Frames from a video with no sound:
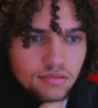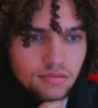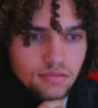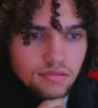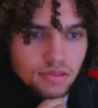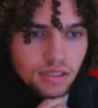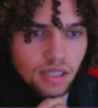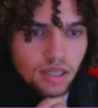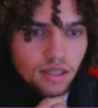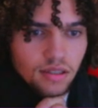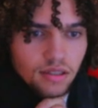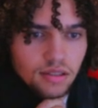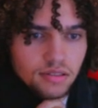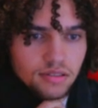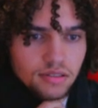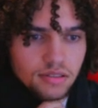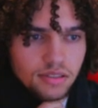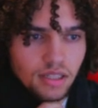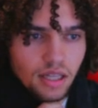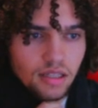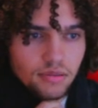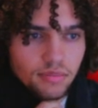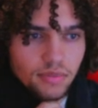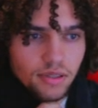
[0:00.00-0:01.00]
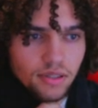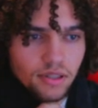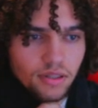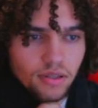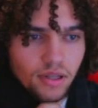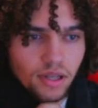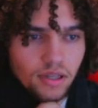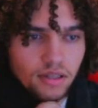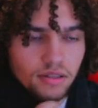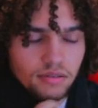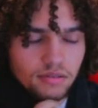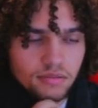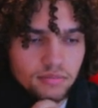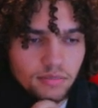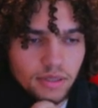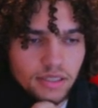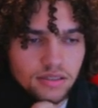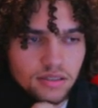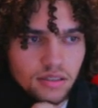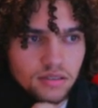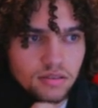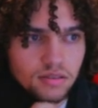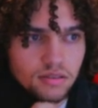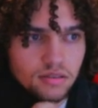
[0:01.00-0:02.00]
Yeah, that's a Salic Berry. Okay, makes
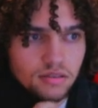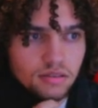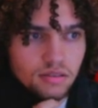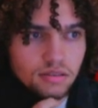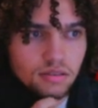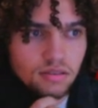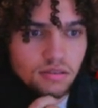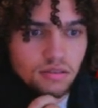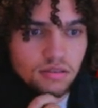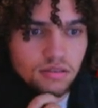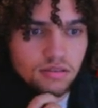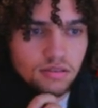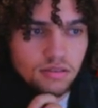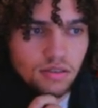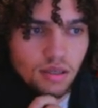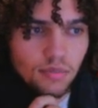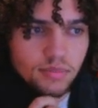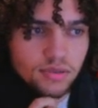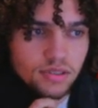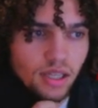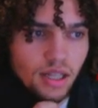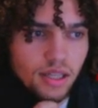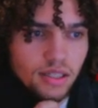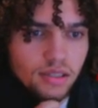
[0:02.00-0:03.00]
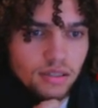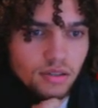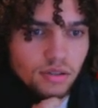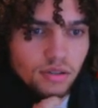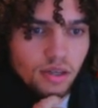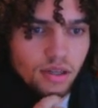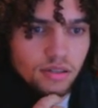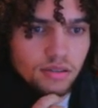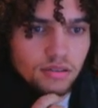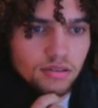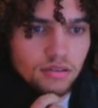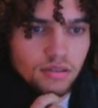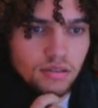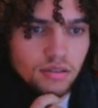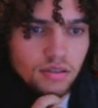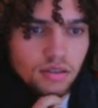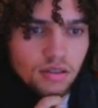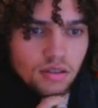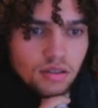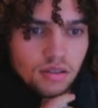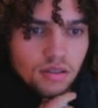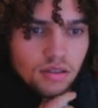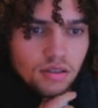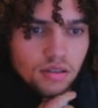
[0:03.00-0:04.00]
sense. Sub Salic, okay.
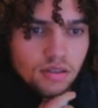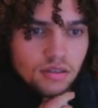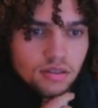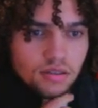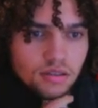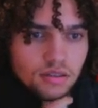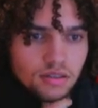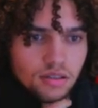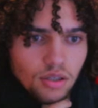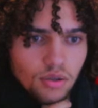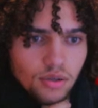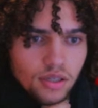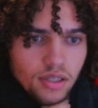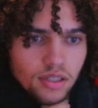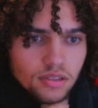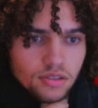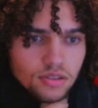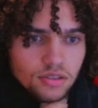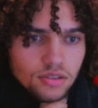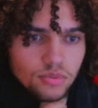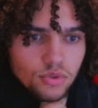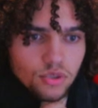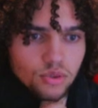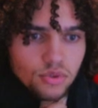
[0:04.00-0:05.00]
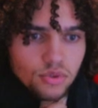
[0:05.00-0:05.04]
Stone Edge, we do